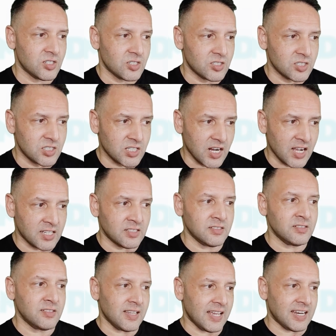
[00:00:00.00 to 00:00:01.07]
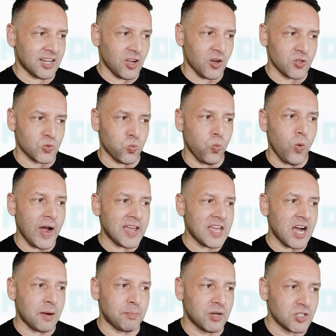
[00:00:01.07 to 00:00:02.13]
zhen, and it goes way
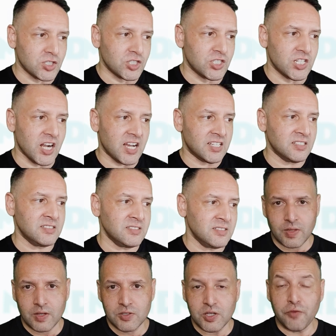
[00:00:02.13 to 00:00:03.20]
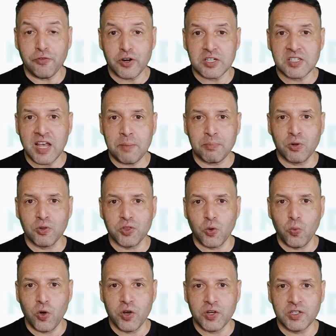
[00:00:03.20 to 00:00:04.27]
up, zhen. So for example, the
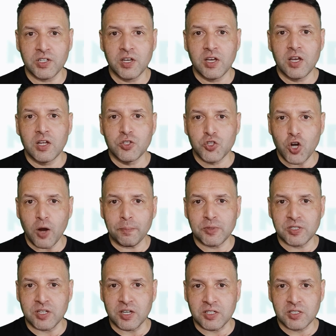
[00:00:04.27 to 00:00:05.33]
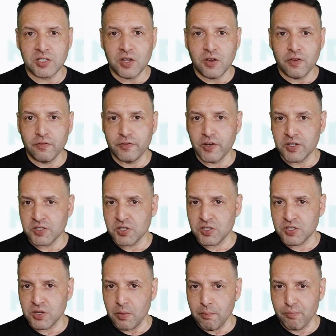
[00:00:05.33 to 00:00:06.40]
word chopsticks
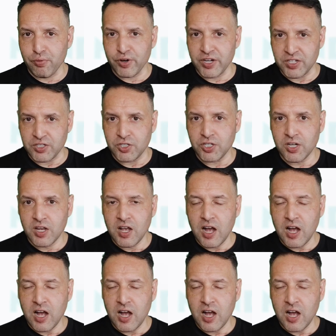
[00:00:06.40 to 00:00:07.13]
versus bridge.